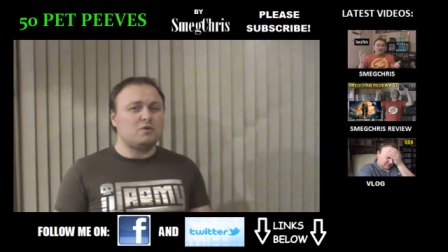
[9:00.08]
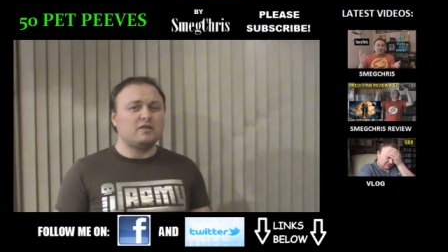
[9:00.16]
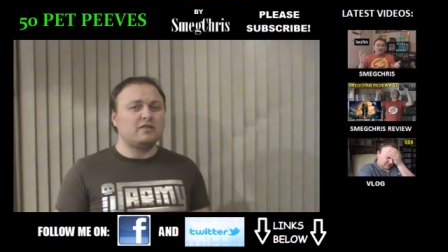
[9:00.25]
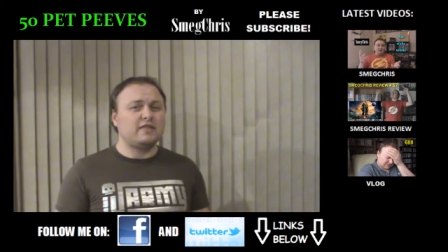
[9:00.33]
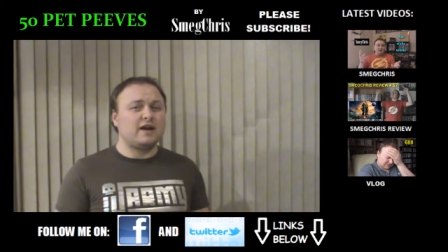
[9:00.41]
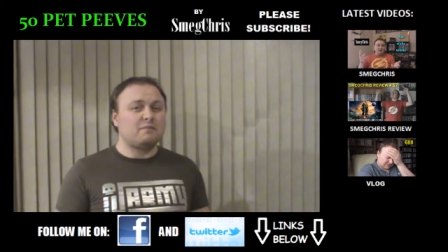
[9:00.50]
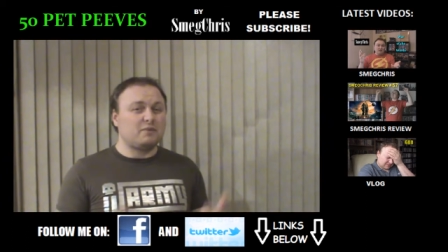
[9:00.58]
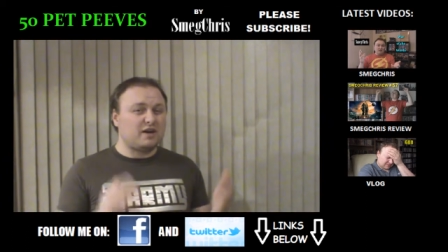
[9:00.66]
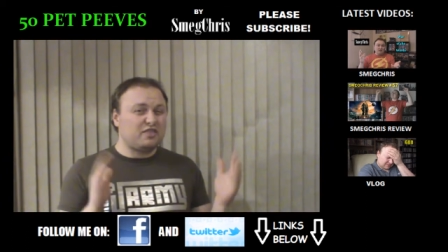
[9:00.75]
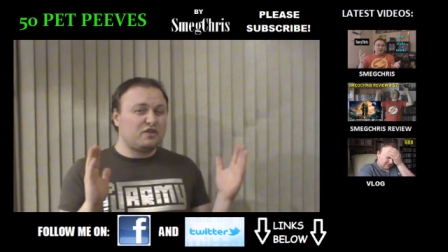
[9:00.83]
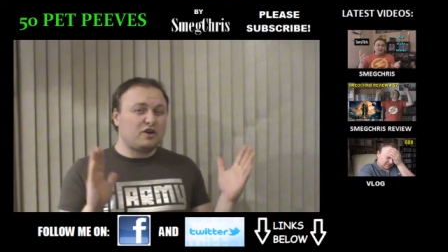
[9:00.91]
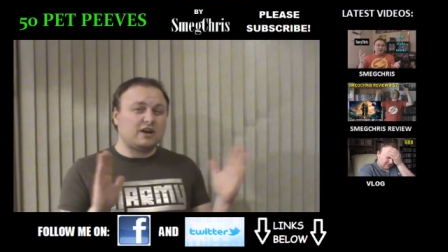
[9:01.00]
more than that, but I
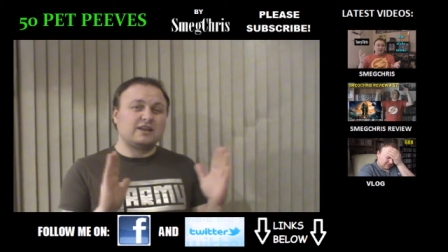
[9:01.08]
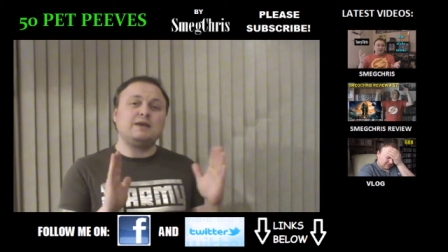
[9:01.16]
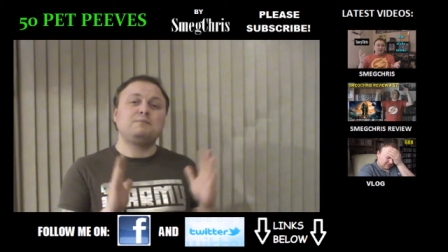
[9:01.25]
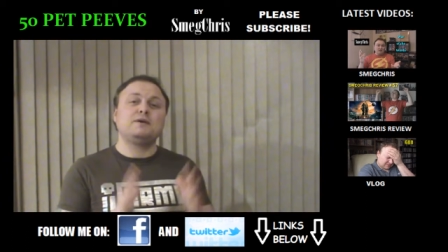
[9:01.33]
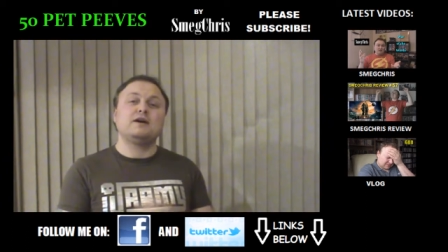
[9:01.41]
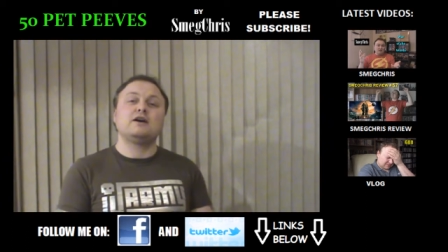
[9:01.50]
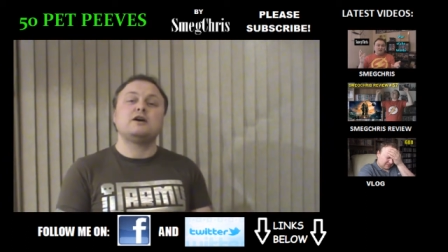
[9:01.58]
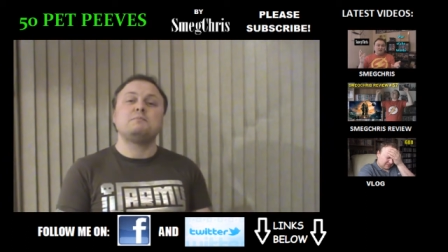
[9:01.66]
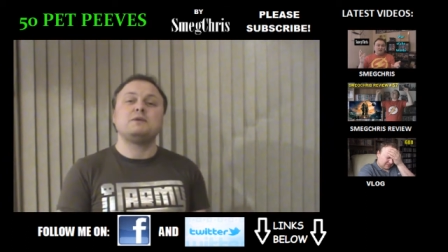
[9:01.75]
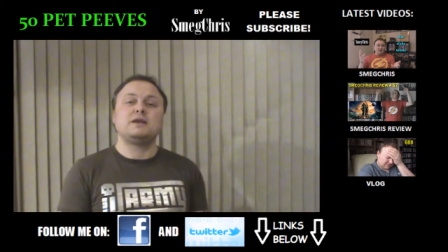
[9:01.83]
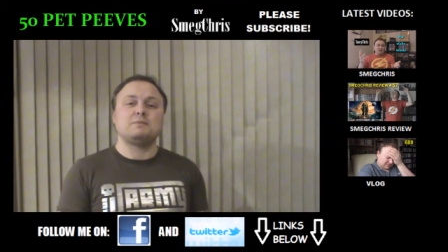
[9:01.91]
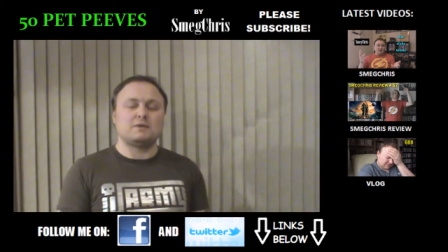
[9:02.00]
thought I'd keep it at a
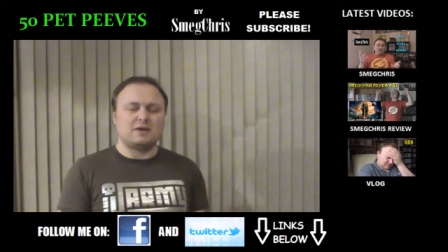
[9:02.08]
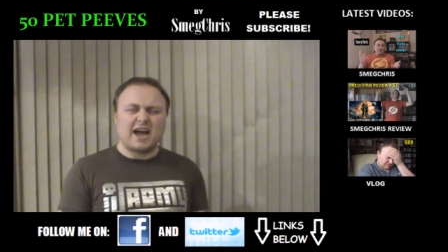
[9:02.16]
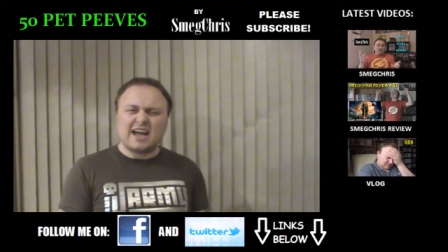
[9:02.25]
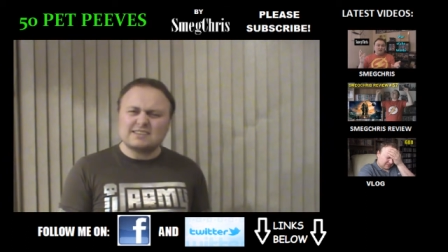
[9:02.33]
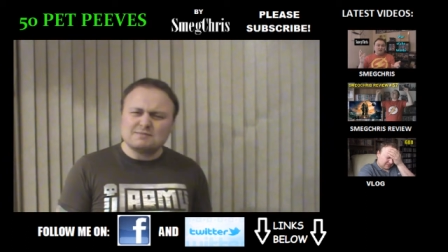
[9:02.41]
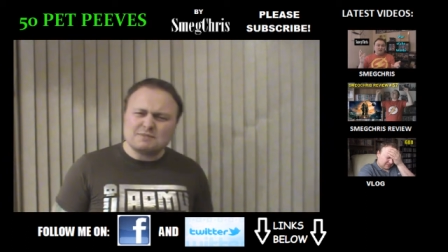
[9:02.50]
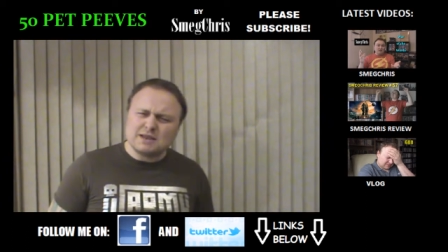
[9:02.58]
minimum. At a